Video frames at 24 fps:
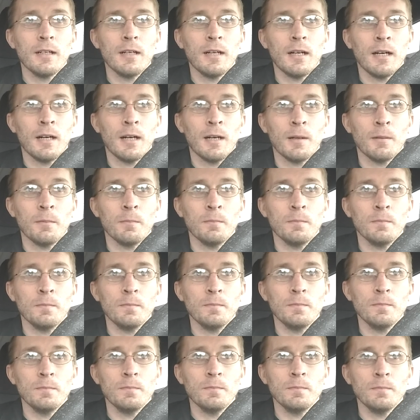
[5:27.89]
Um,
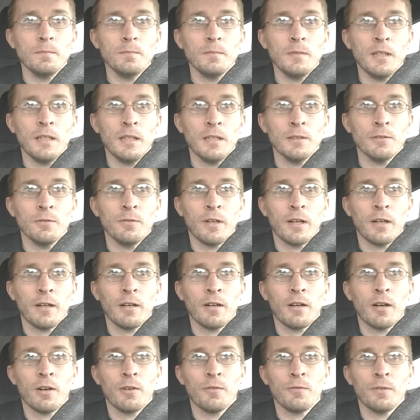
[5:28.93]
it is
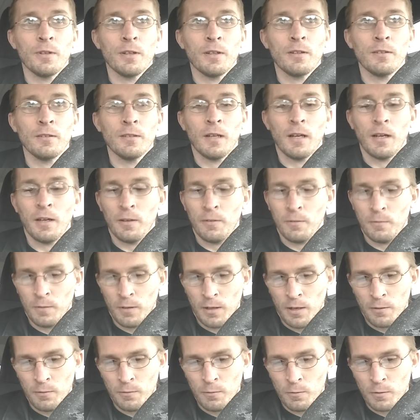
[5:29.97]
very heartfelt, and I,
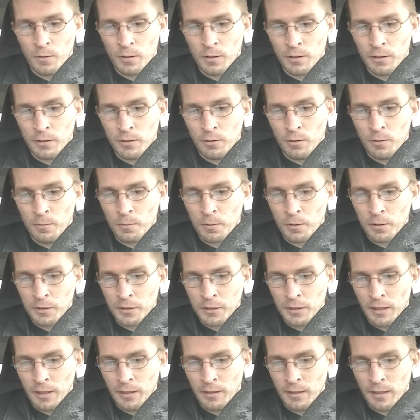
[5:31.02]
I really do
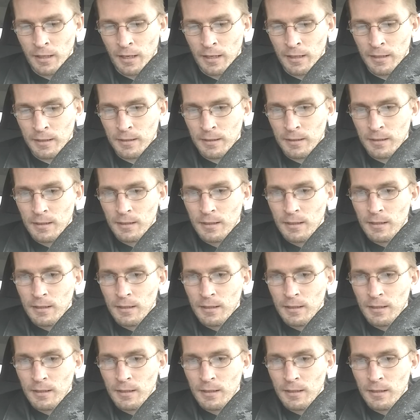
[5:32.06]
appreciate that.